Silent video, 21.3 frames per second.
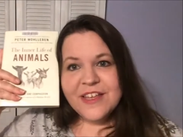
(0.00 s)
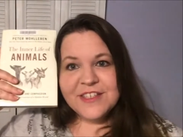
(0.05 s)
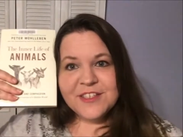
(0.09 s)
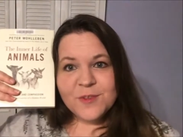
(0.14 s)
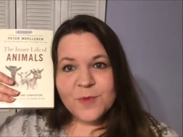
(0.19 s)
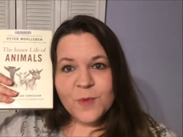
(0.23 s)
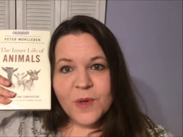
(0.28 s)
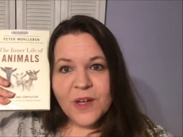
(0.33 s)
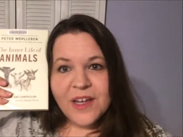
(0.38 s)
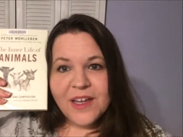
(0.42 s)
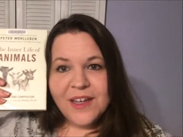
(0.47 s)

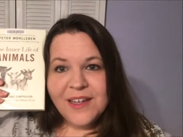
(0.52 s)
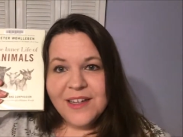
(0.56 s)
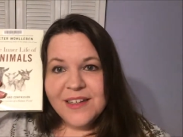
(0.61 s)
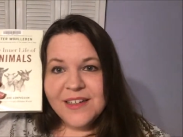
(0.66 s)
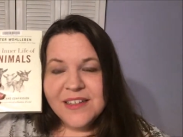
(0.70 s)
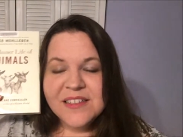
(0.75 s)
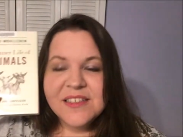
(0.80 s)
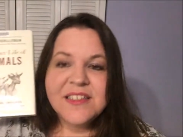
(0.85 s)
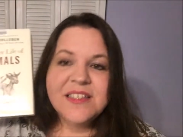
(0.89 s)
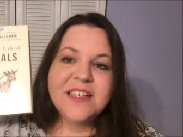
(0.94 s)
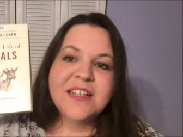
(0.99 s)
This
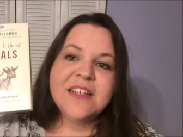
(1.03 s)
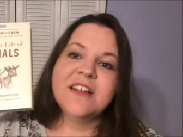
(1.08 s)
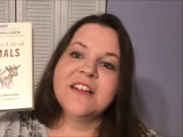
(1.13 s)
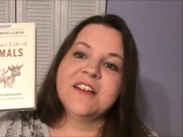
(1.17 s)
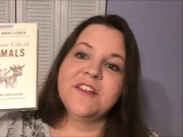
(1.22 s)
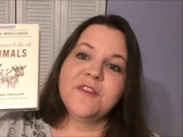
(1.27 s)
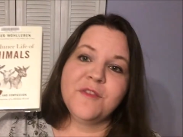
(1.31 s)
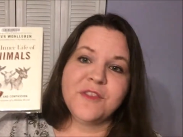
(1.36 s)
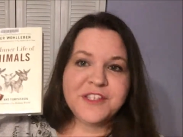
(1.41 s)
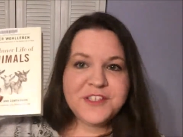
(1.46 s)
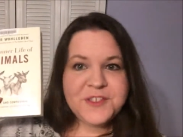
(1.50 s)
one,
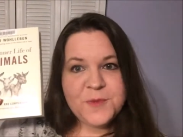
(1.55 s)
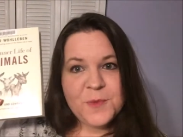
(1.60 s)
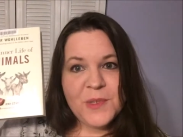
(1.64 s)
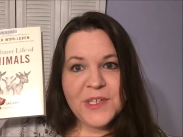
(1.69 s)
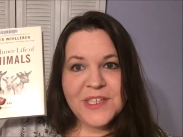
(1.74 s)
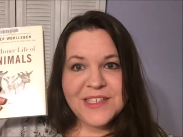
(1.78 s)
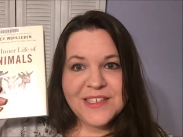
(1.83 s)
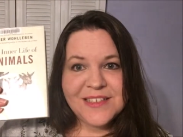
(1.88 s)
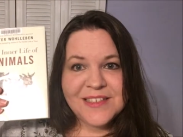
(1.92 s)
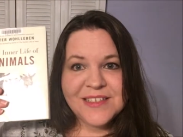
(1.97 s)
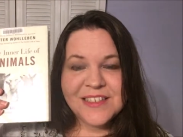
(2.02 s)
this
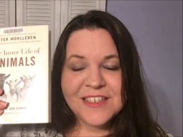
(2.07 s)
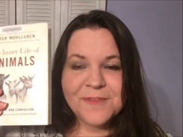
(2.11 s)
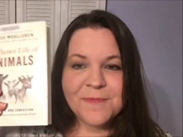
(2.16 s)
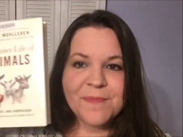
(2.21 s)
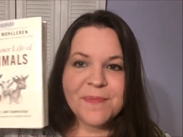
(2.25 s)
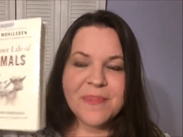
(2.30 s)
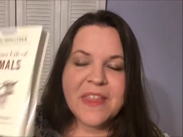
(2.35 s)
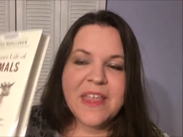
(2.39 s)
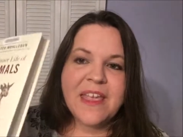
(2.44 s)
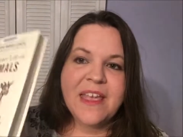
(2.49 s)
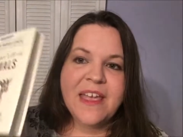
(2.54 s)
one,
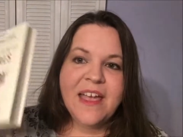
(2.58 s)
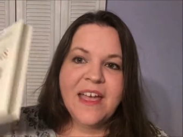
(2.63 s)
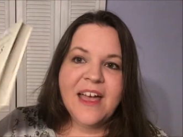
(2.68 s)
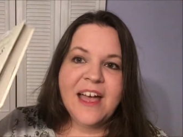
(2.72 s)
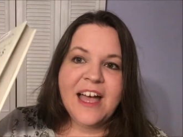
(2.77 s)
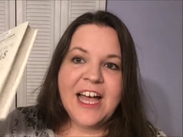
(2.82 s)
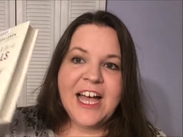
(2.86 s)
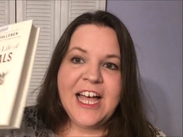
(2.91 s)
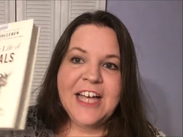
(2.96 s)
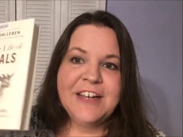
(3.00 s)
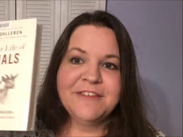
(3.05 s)

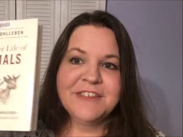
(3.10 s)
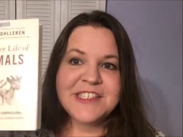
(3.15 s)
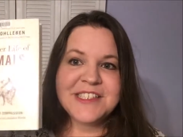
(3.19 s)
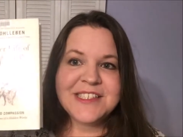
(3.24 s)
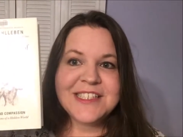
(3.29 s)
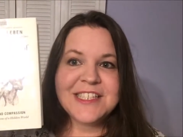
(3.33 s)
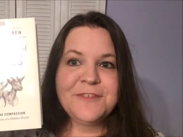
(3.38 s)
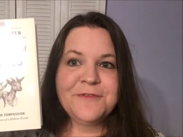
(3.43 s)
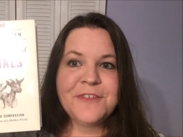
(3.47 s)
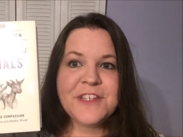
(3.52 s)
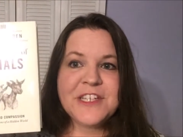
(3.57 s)
I
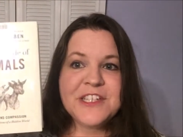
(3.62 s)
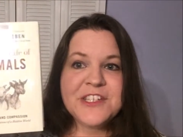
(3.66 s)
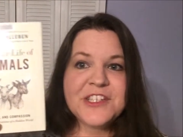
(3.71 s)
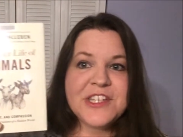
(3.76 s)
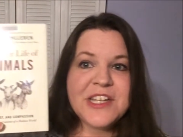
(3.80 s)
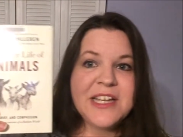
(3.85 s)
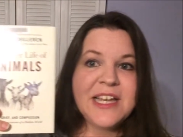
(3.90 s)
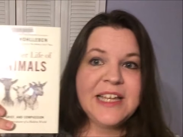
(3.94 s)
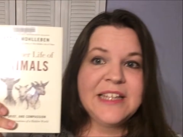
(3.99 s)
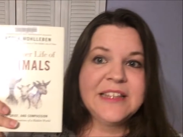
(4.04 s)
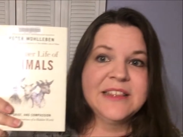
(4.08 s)
recently
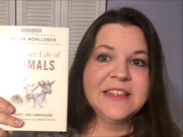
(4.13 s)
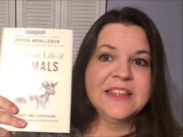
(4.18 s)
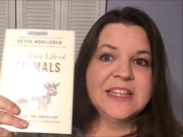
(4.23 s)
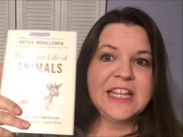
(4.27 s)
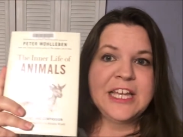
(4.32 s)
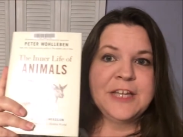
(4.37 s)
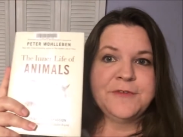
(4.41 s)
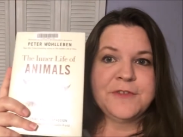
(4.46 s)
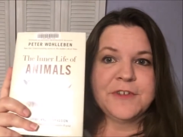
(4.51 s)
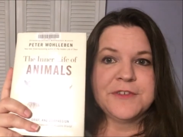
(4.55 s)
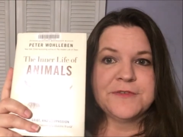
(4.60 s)
finished Hidden
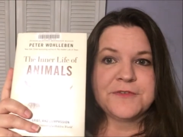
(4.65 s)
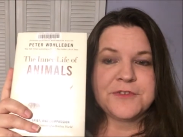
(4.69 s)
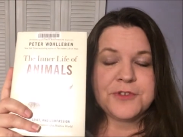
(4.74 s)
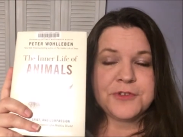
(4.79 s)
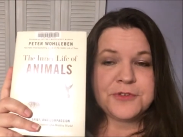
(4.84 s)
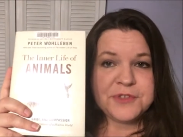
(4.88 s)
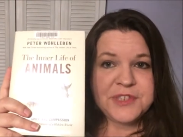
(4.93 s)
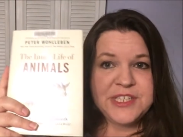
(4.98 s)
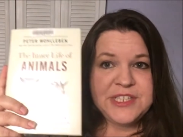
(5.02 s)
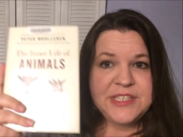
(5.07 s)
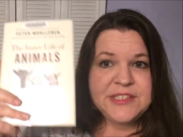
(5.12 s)
Life of
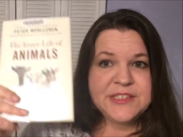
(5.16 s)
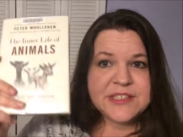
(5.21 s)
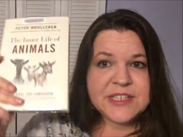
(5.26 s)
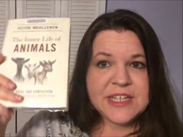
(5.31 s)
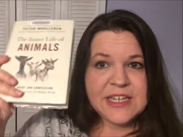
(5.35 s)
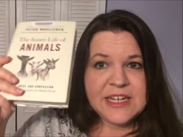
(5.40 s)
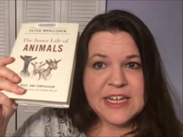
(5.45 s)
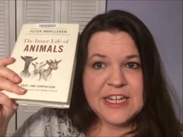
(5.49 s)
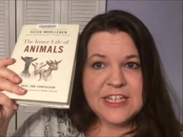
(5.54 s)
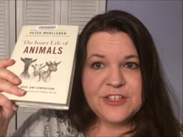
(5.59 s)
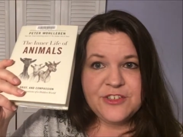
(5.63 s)
Trees
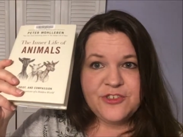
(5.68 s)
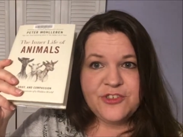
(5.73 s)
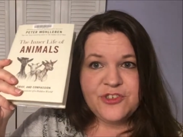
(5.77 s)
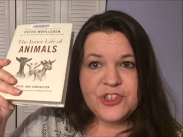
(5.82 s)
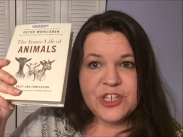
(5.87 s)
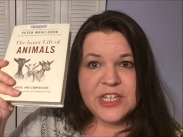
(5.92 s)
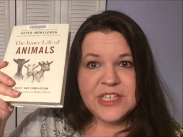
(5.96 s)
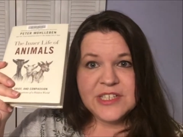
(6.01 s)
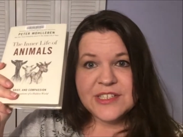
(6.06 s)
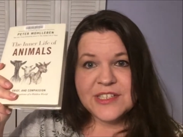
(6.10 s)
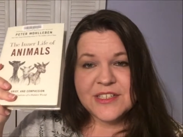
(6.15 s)
and I
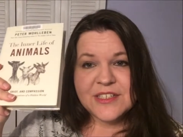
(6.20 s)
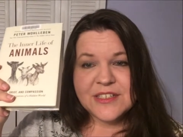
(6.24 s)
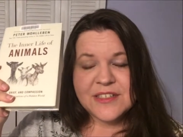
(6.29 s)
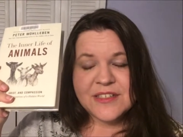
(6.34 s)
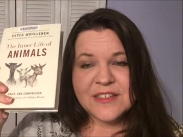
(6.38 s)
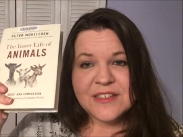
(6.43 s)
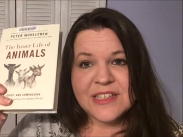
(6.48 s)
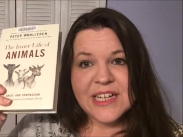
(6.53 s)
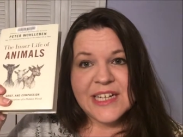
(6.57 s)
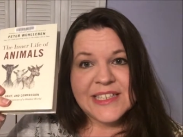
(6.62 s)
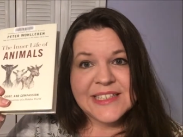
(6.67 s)
just
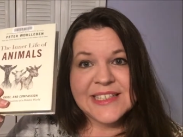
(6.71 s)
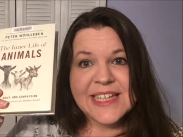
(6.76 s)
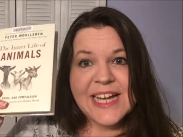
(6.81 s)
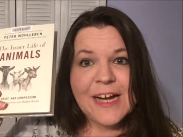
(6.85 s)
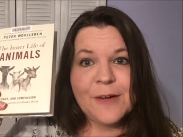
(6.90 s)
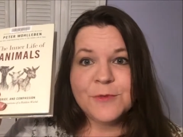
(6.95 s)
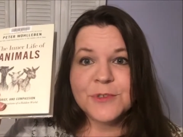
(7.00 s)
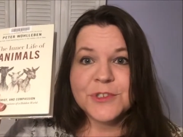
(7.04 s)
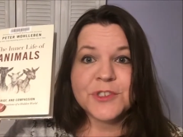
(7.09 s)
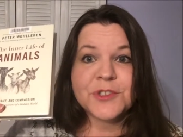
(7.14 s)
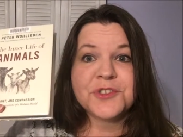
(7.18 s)
thought
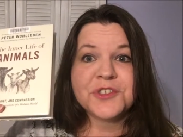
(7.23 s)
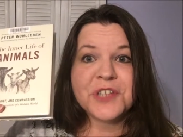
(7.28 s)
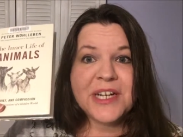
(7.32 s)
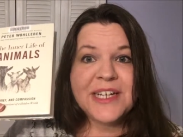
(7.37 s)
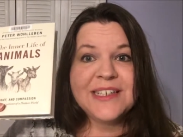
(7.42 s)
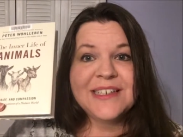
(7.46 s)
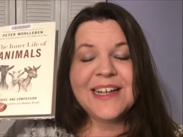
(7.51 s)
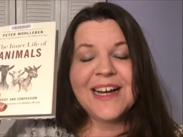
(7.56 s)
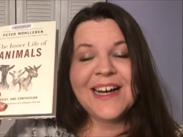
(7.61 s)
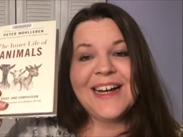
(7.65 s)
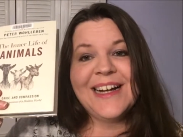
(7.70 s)
that was
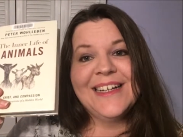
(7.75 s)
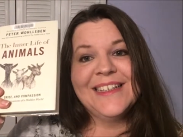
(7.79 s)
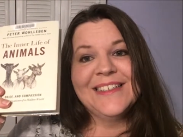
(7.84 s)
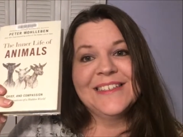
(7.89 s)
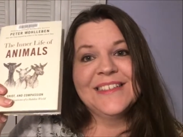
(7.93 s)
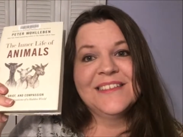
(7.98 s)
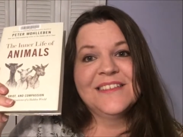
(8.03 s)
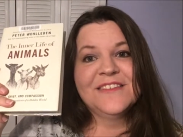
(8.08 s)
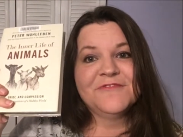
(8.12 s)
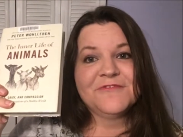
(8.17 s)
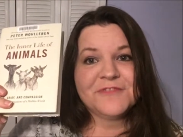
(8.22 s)
great.
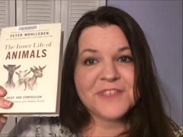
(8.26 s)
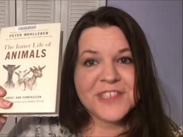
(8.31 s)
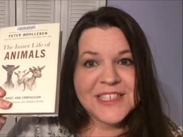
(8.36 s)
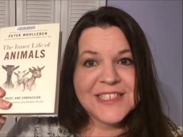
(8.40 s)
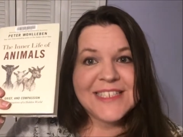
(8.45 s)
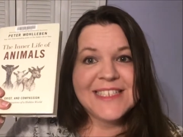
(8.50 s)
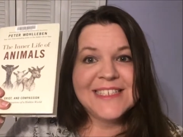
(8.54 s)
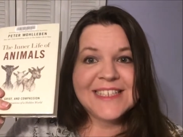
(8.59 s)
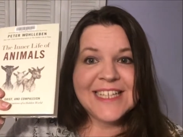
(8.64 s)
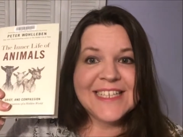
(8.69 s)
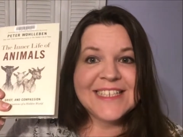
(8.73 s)
I
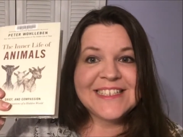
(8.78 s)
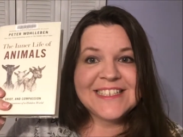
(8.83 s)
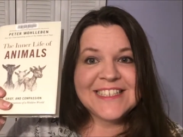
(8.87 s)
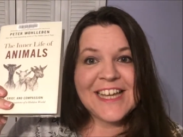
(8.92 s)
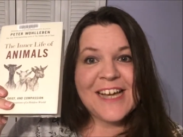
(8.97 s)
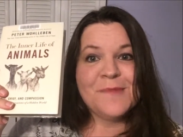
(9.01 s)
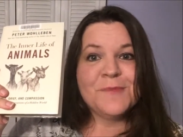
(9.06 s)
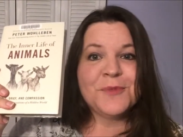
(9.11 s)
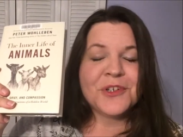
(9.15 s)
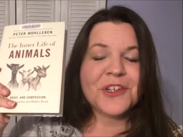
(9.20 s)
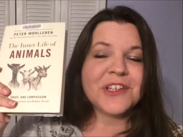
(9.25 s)
really liked
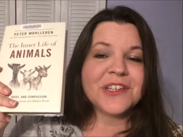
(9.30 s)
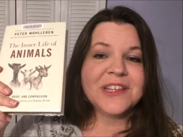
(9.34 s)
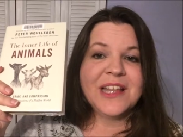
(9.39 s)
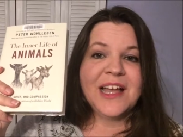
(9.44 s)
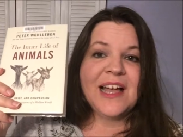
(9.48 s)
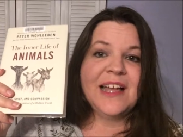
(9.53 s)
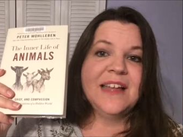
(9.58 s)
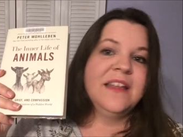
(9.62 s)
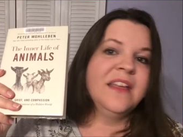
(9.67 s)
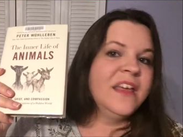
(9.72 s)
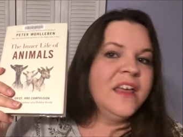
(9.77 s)
that book a
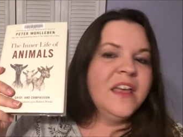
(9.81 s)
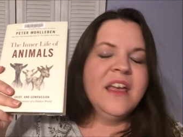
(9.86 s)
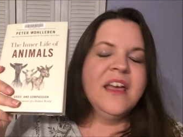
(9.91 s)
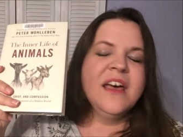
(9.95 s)
lot.